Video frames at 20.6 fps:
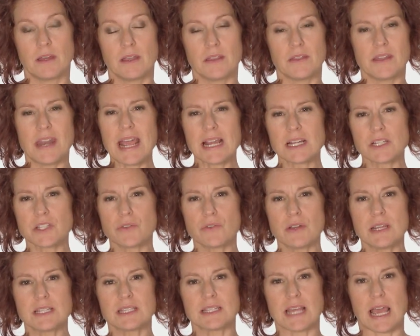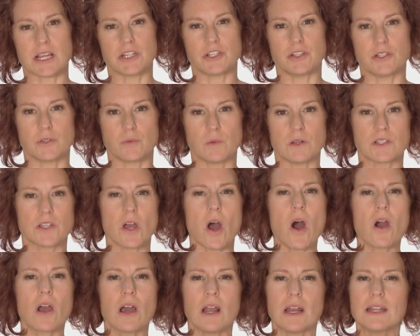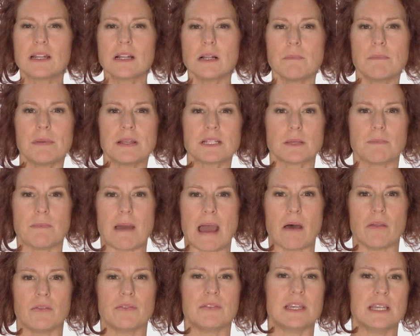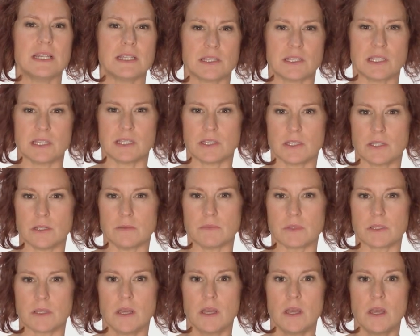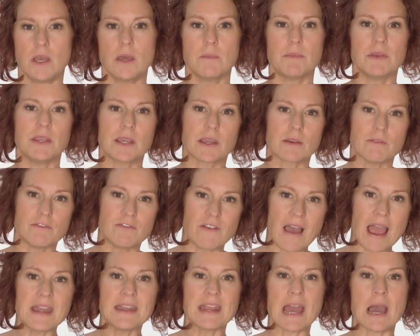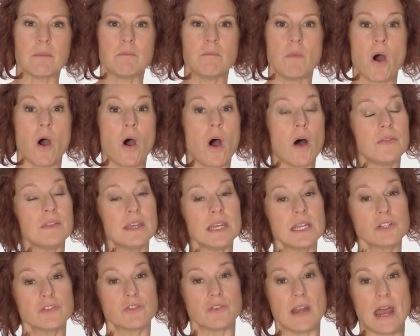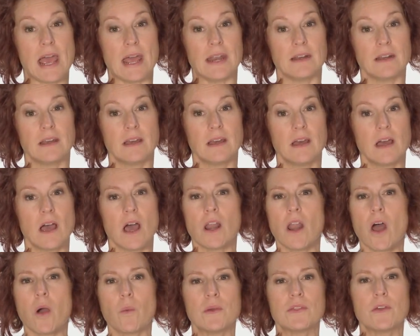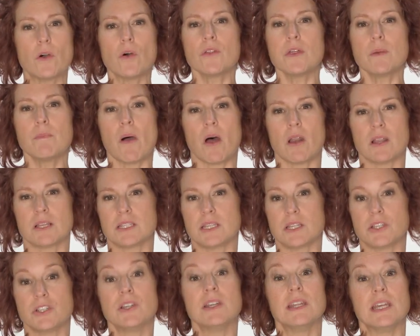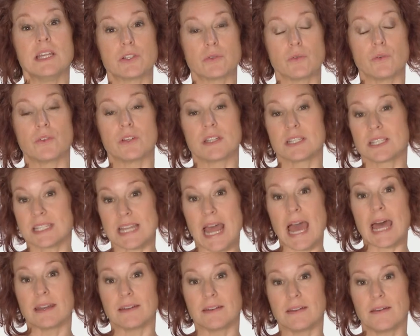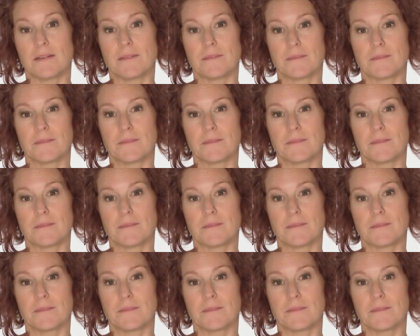The next 3 sections will talk a little bit about these systems, but you can find out more on the intranet, along with other policies you need to understand.